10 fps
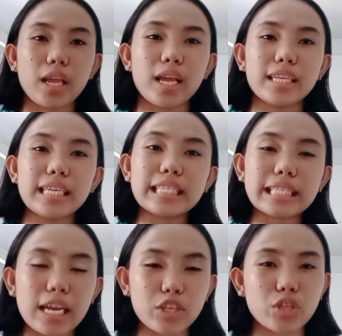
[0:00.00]

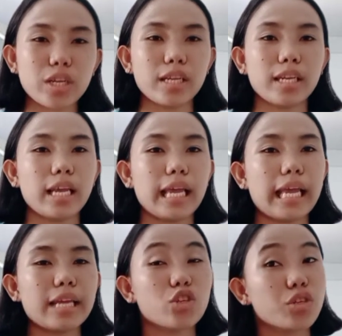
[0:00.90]
discussion
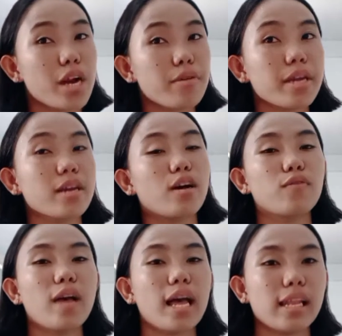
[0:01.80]
and sharing
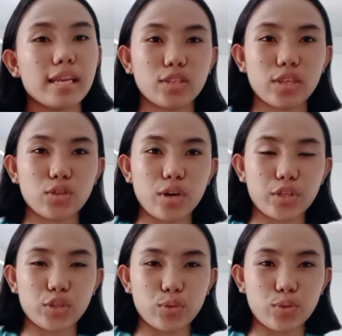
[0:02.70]
of lesson to our
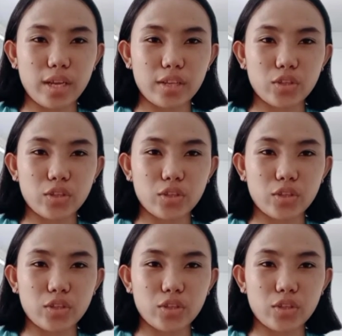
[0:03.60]
students.